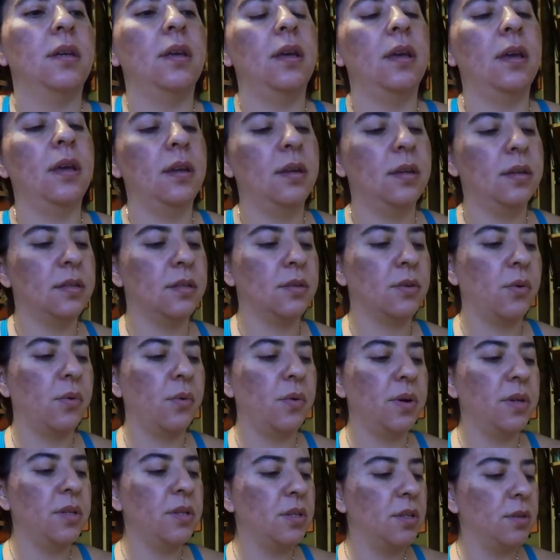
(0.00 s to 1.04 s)
And it's
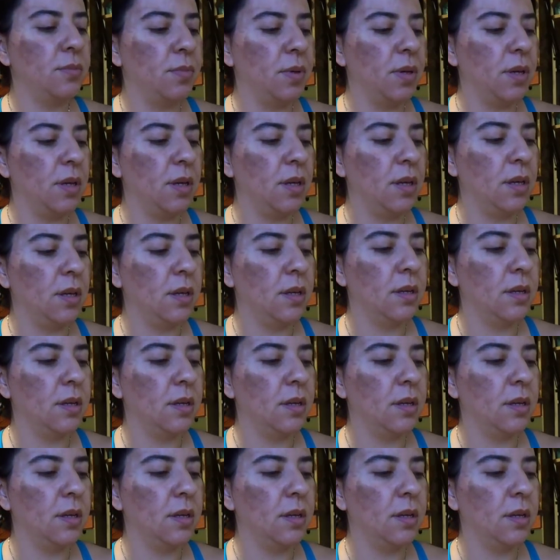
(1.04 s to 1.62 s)
going to be